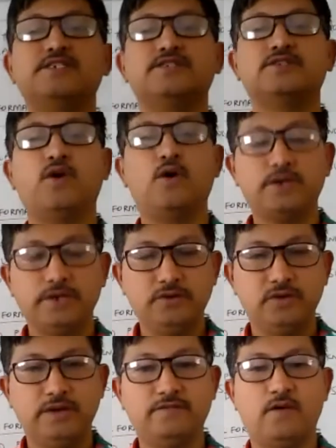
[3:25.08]
is not
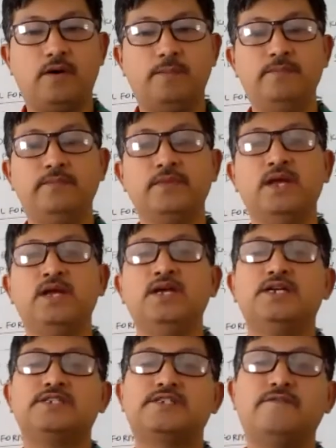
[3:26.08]
uniform.
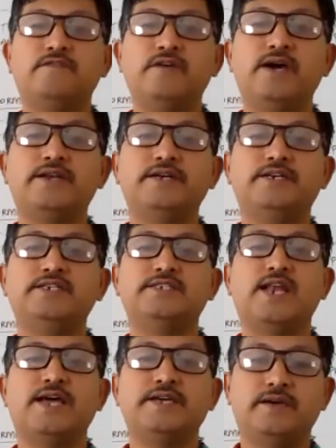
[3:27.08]
Somewhere it is
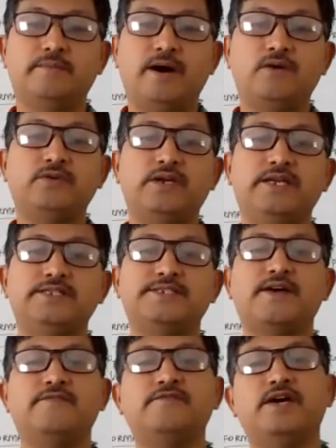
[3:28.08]
like a mountain,
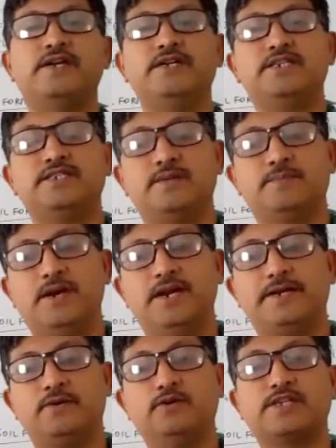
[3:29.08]
somewhere it is a
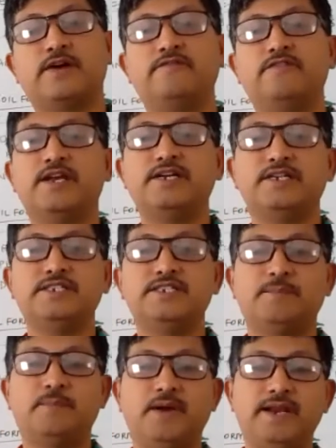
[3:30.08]
plateau, somewhere it is
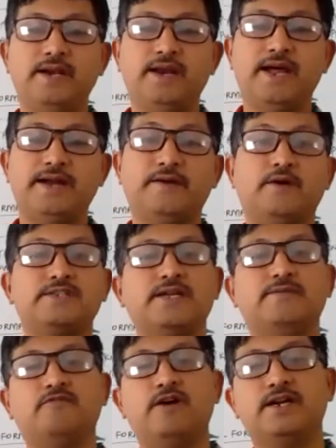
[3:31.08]
a plain land, or
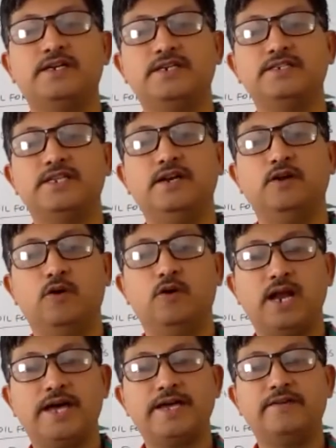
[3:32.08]
somewhere it is a
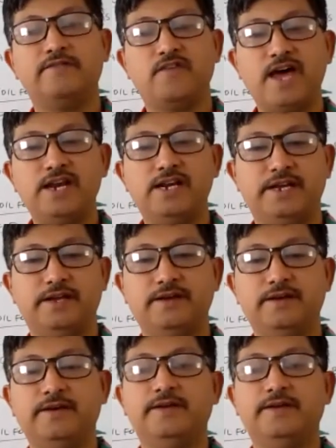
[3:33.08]
low-lying valley.